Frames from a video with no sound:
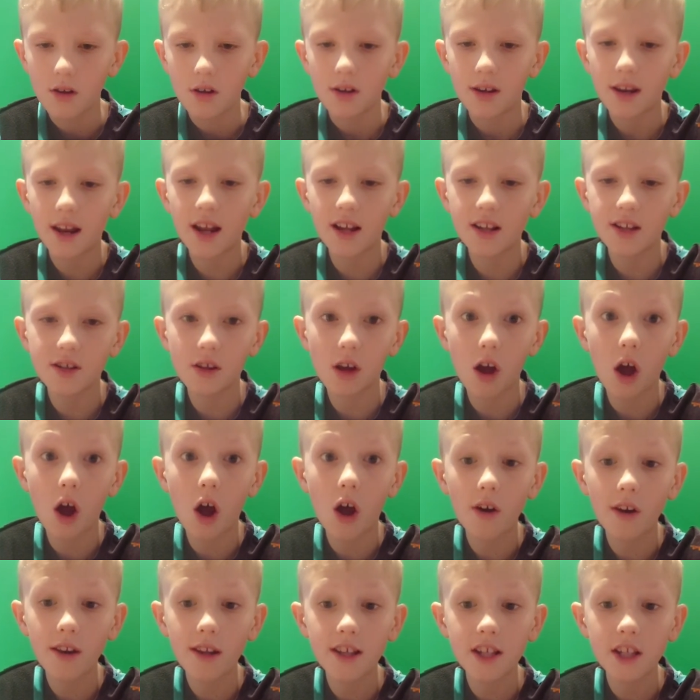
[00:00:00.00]
Next
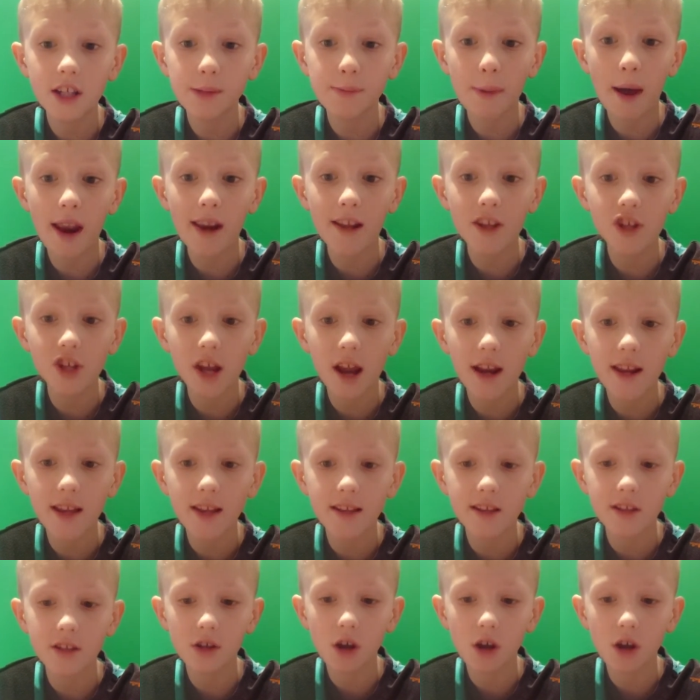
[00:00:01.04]
card is Spanish and it is